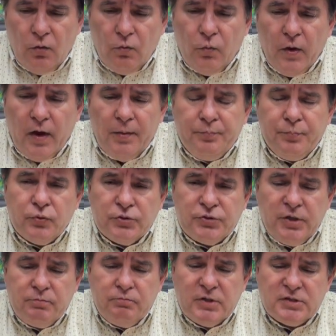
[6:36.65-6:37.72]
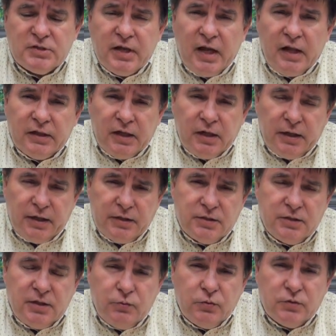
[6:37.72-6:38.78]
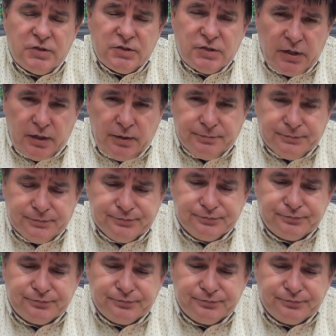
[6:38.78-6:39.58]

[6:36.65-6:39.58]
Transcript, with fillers: Where Putin miscalculated, it would seem,